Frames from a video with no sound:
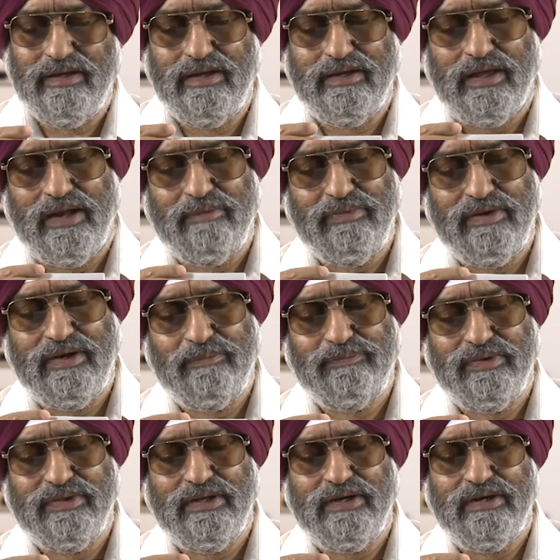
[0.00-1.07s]
it can be
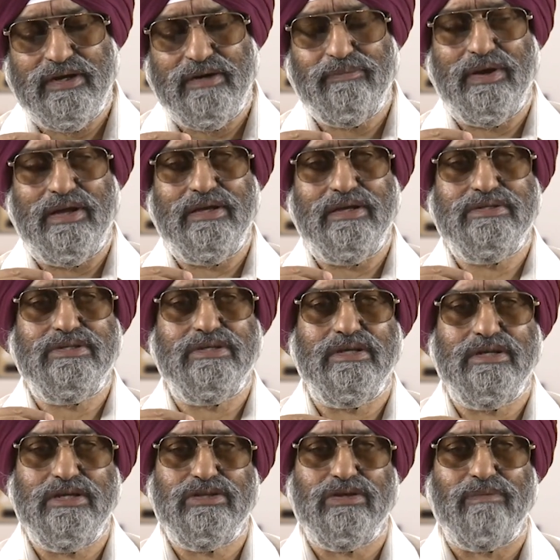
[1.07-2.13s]
represented by a
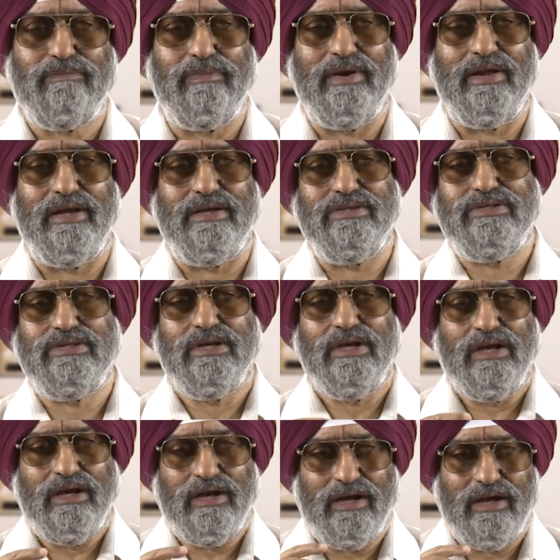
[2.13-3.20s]
series of planes
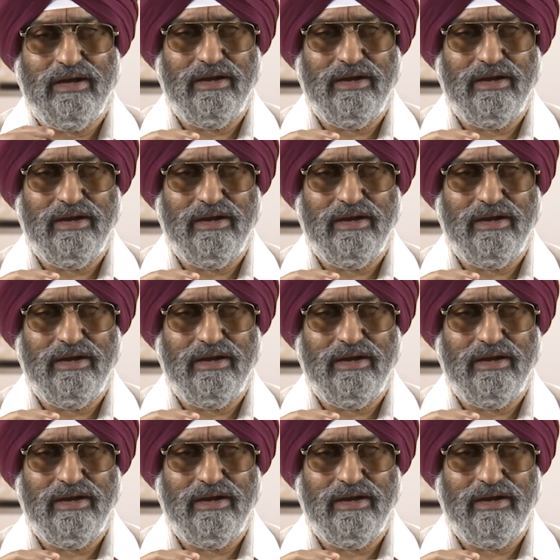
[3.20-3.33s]
uh,